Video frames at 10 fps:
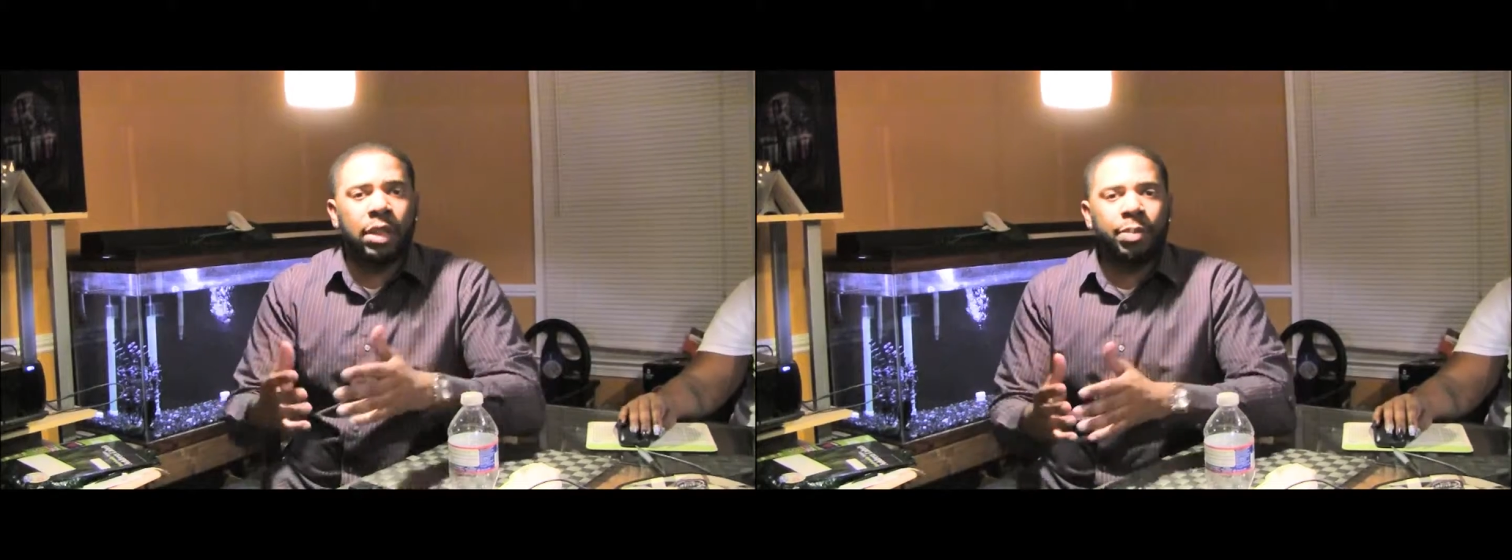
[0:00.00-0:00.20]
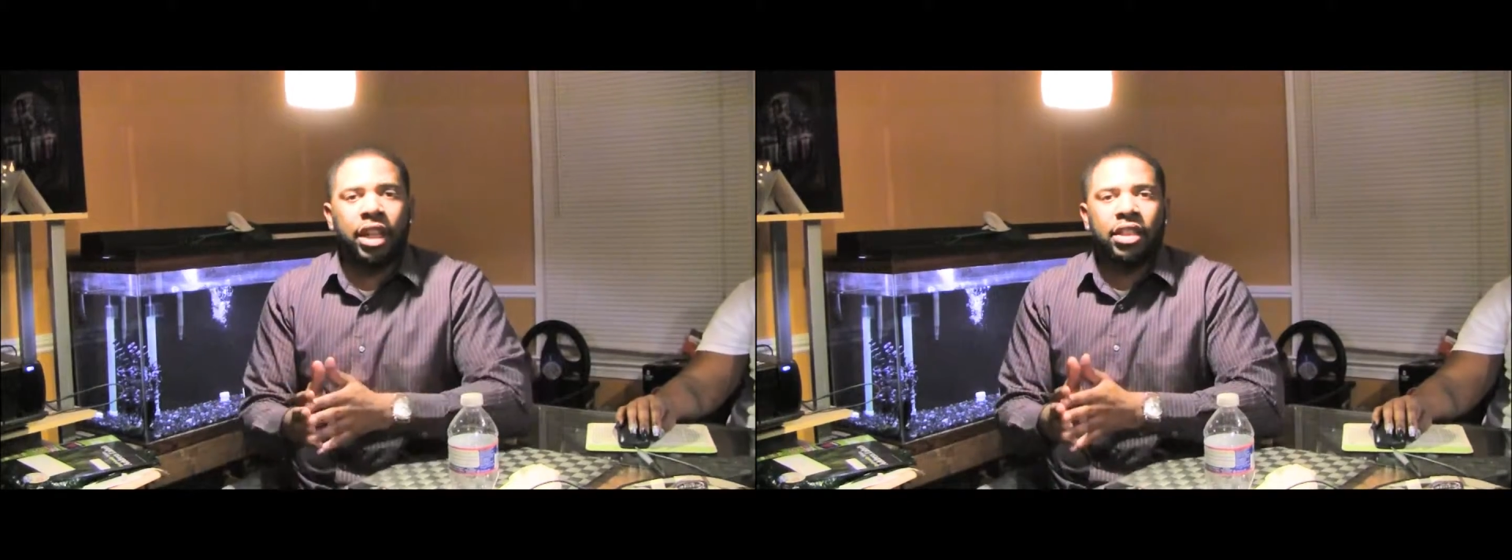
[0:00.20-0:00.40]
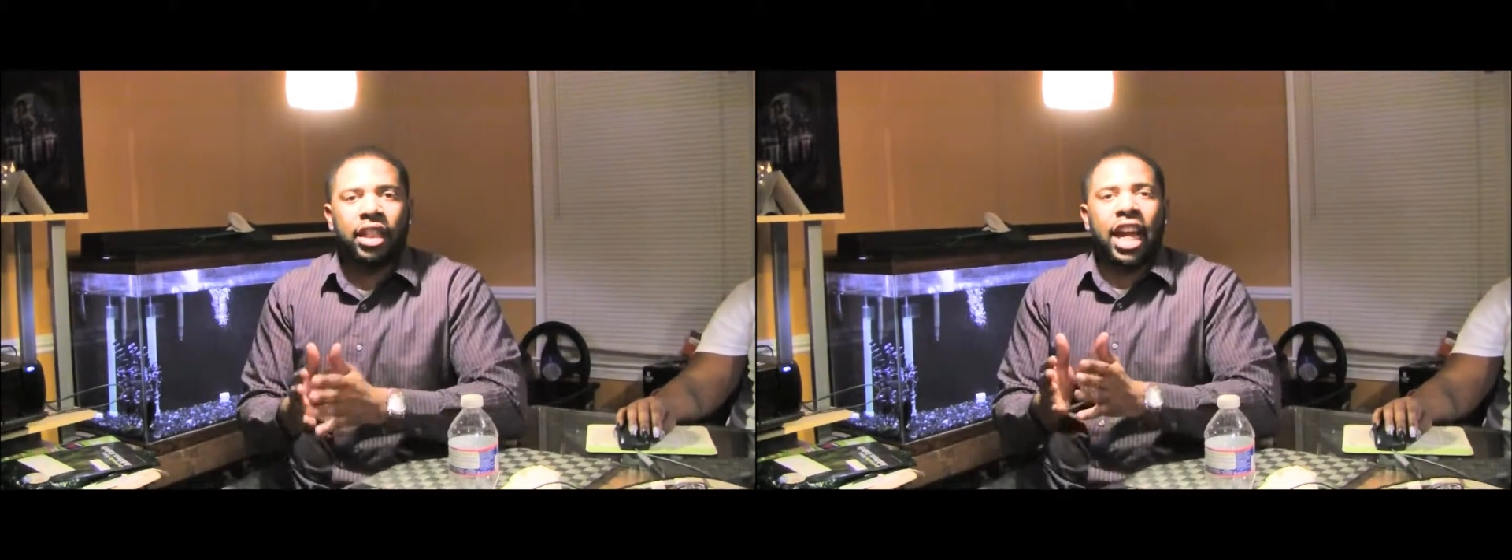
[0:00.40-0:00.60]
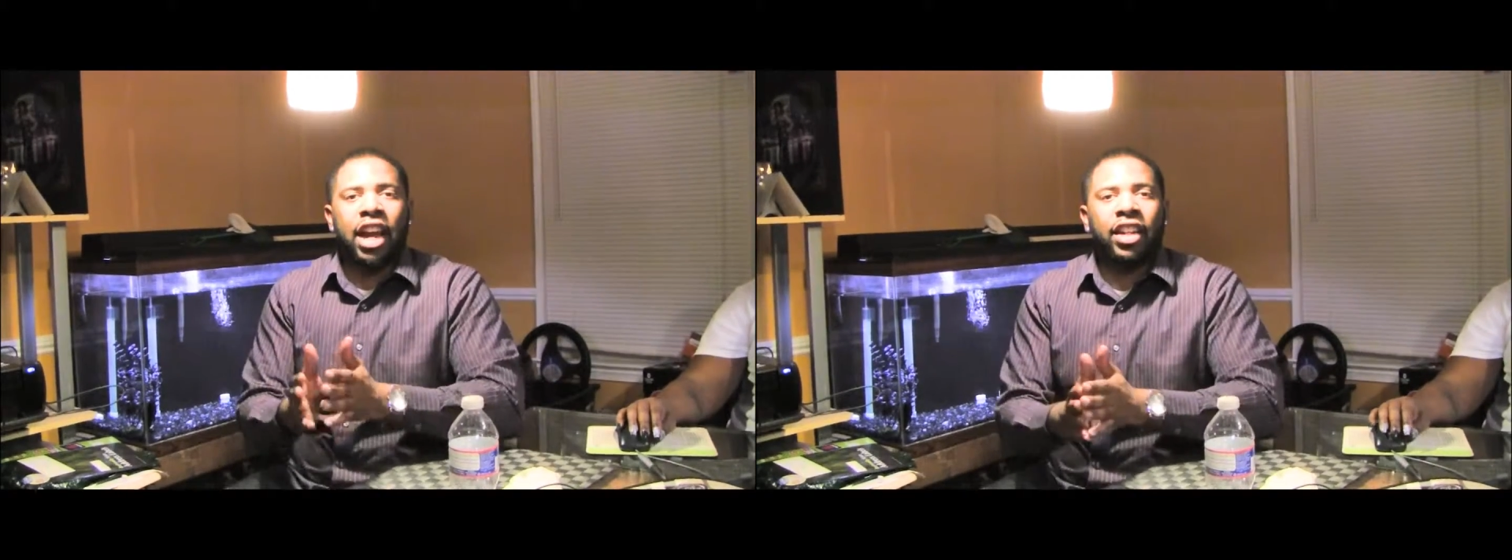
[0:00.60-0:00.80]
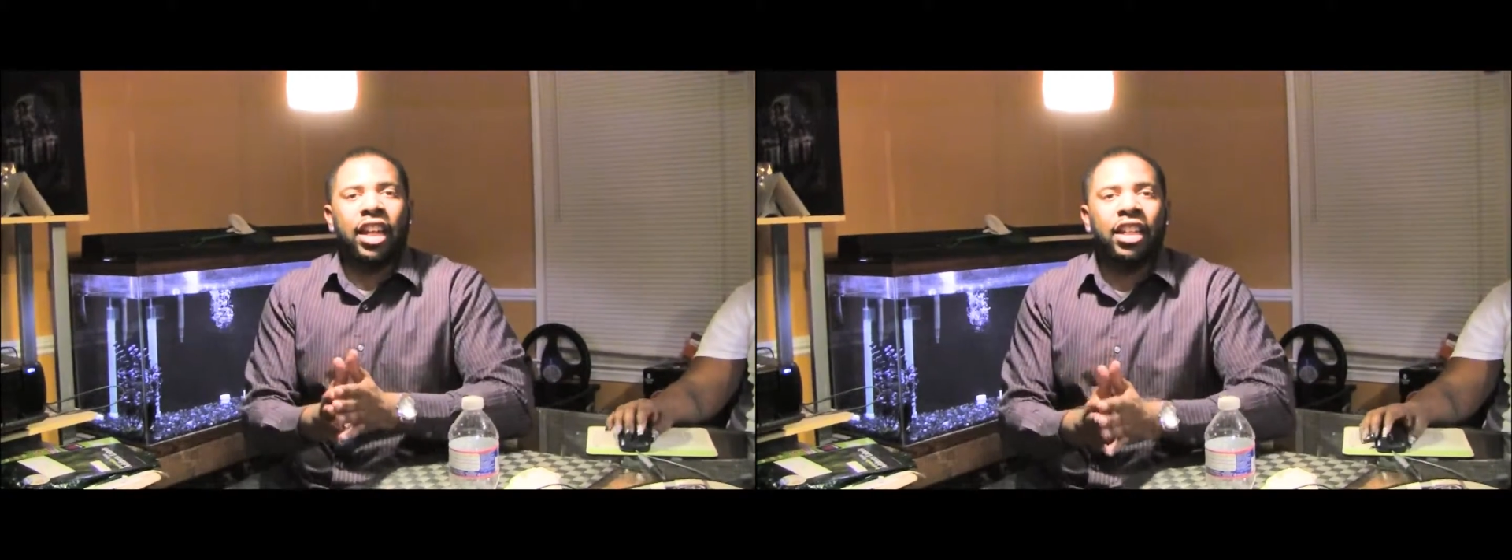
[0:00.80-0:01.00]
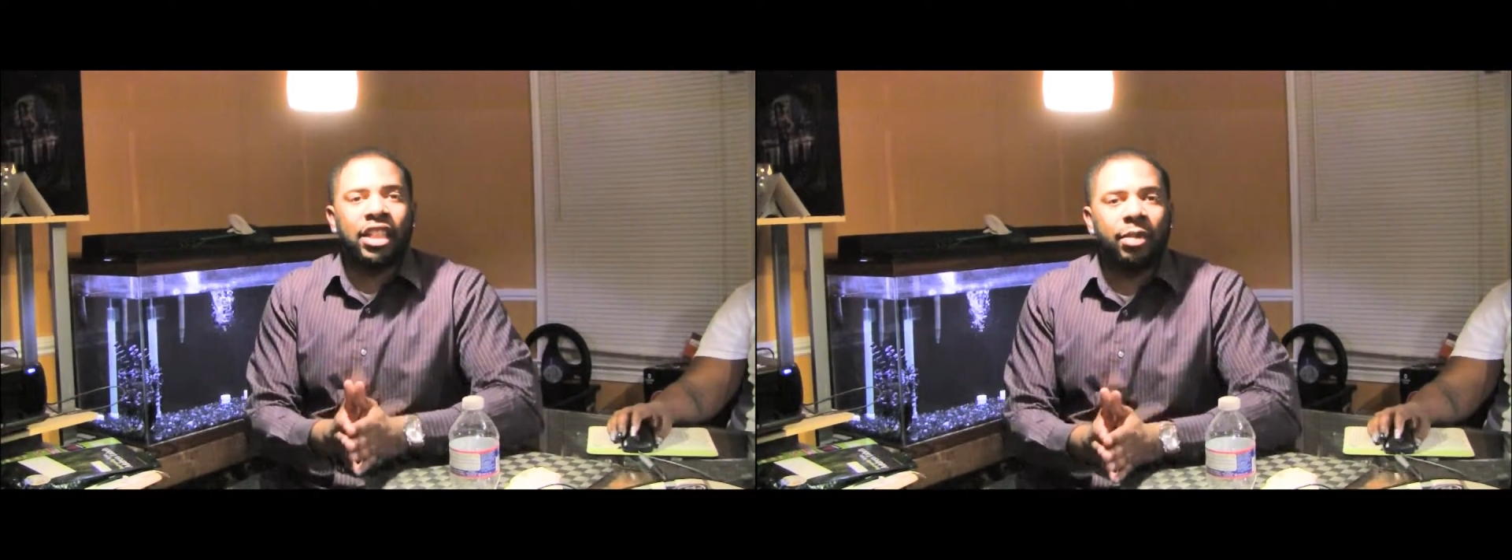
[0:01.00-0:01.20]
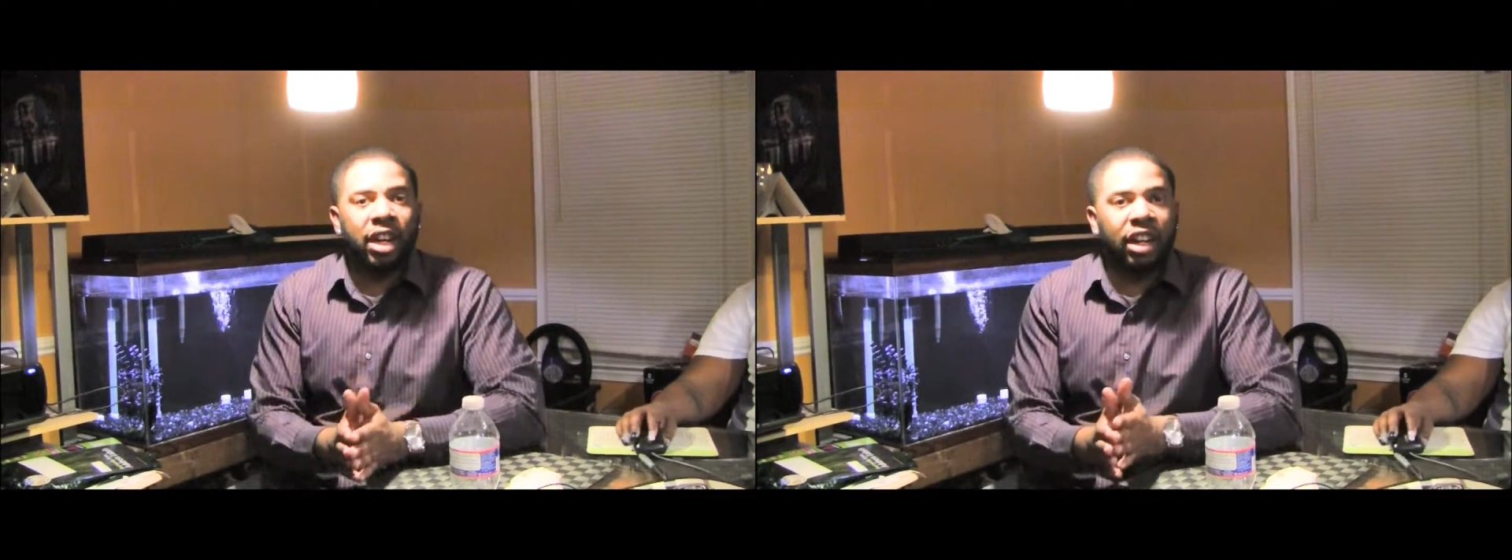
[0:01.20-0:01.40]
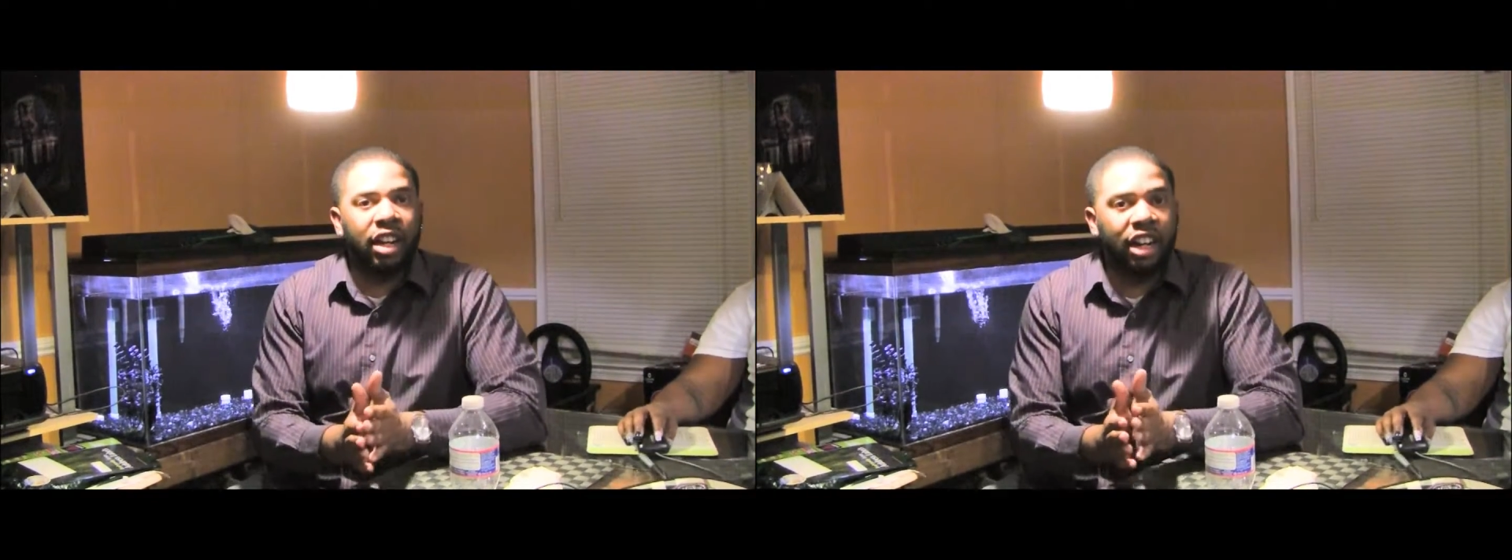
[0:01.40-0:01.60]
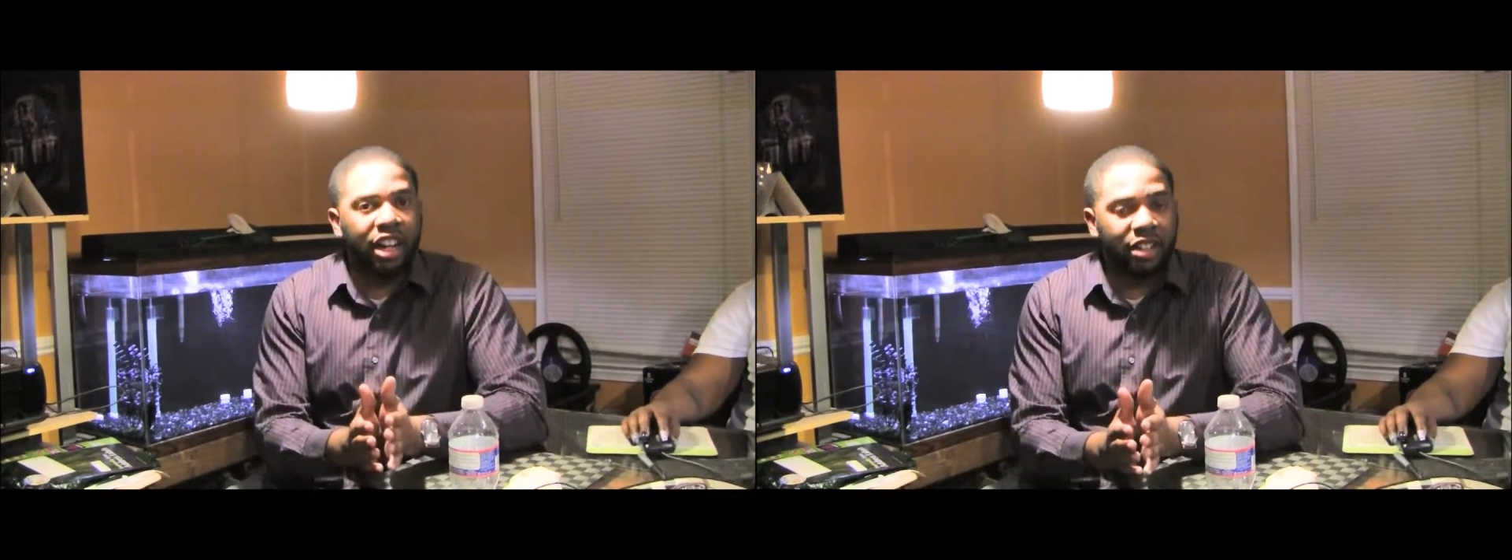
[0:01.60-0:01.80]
speak to carry at least about